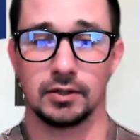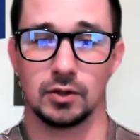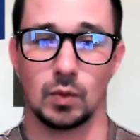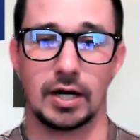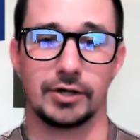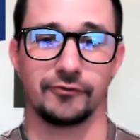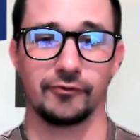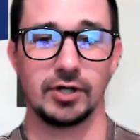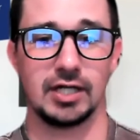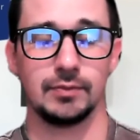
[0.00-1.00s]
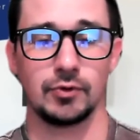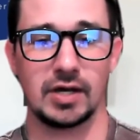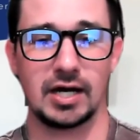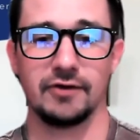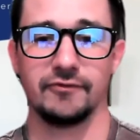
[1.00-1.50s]
the wireframe or the
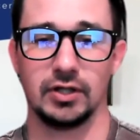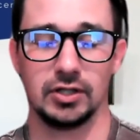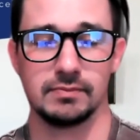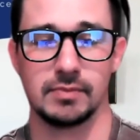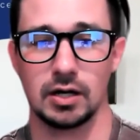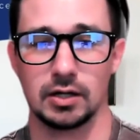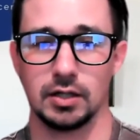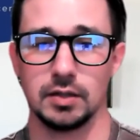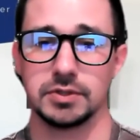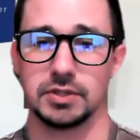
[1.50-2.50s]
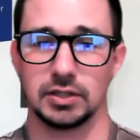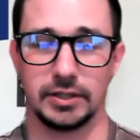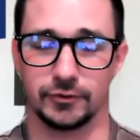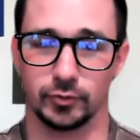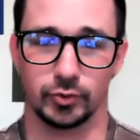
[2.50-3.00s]
high fidelity mockups, the
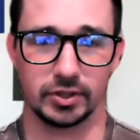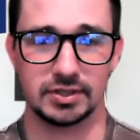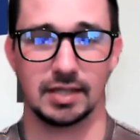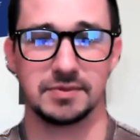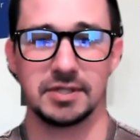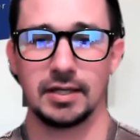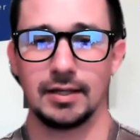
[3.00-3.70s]
click-through prototypes,